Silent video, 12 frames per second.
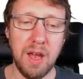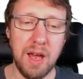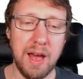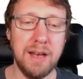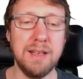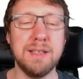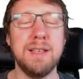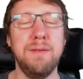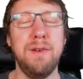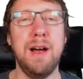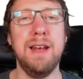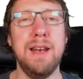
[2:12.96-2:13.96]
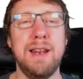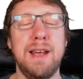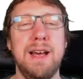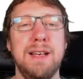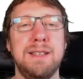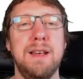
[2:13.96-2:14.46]
And it's defined
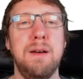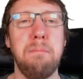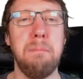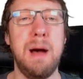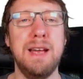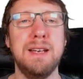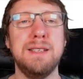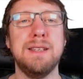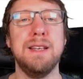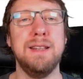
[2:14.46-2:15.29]
as minus